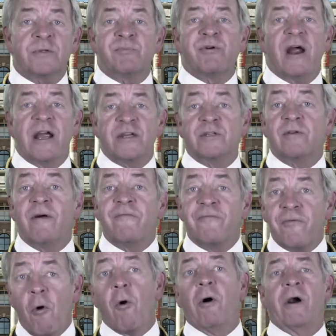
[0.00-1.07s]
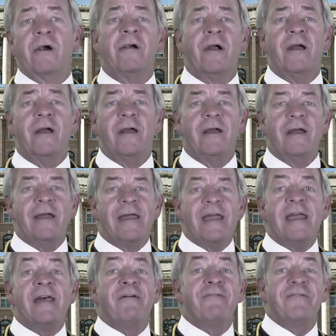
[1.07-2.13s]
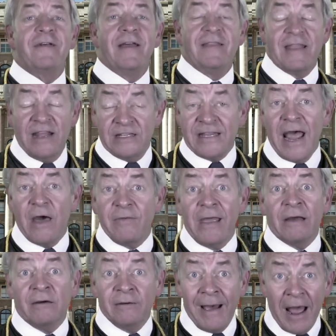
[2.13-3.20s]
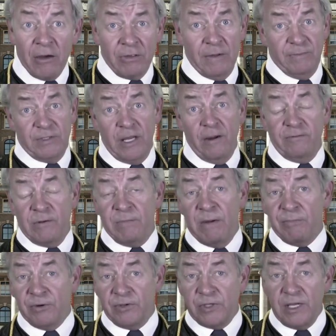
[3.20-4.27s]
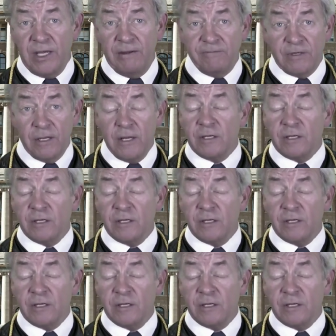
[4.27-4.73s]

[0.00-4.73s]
price for if that is how they allow themselves to be perceived.